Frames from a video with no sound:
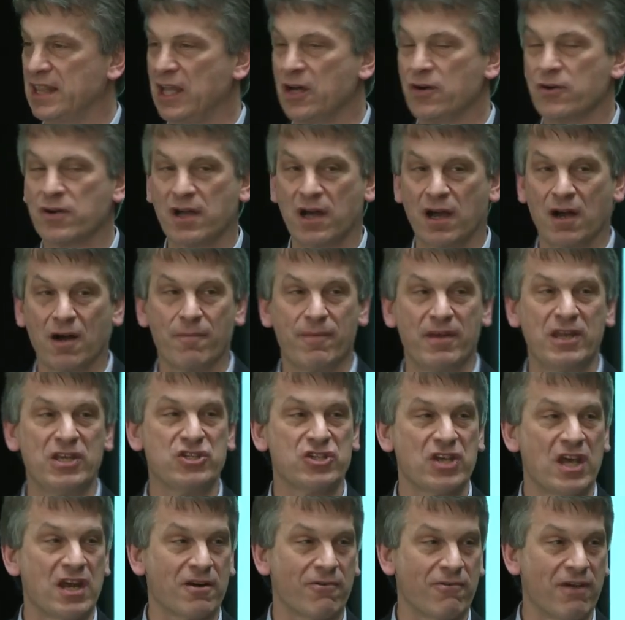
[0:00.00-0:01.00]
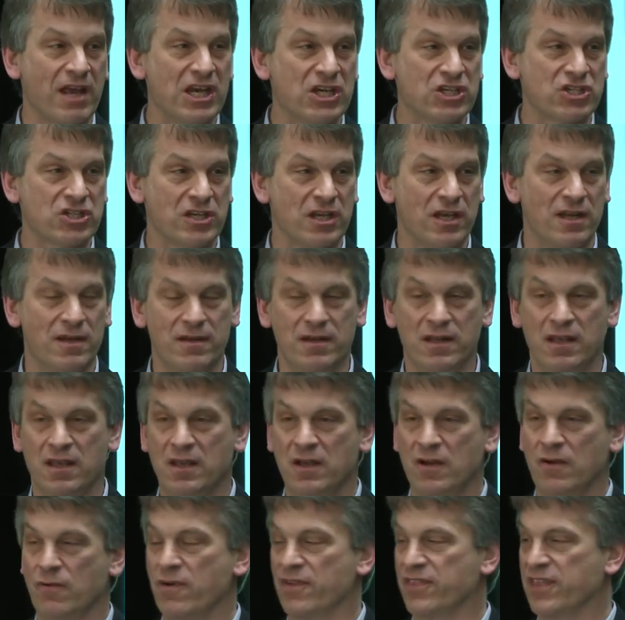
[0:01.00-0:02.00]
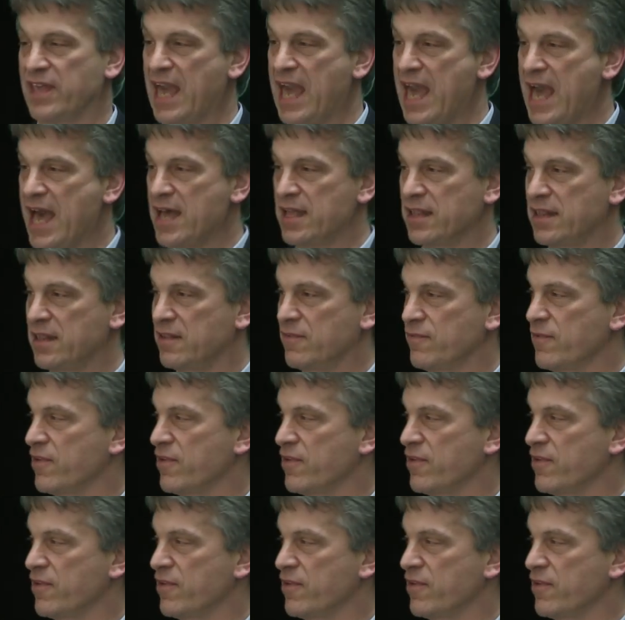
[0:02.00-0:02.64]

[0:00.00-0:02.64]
low carbon generation with gas,